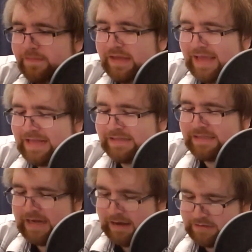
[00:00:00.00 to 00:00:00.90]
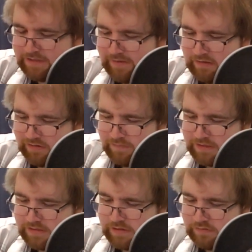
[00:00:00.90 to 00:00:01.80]
ins and outs of
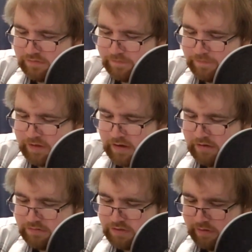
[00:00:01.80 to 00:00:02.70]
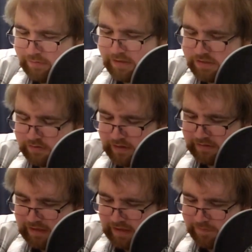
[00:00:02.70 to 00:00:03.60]
alchemy, too, you know? So I really do
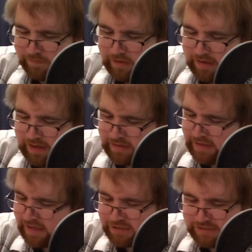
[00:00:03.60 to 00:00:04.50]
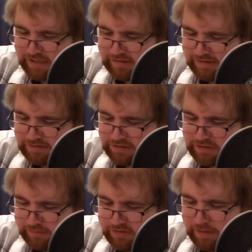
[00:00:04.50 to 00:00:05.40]
like that. And yeah, just I think
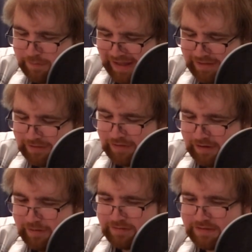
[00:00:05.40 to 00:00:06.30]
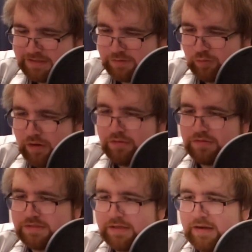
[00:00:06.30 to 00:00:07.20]
just the most compelling thing about this is
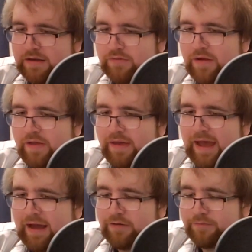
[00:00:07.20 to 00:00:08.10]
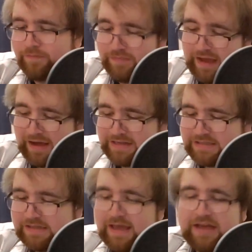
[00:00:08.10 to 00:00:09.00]
Rose, you know? How,
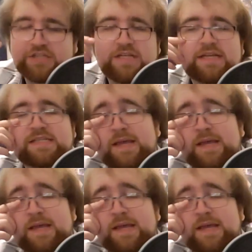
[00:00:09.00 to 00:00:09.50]
honestly, yeah, she is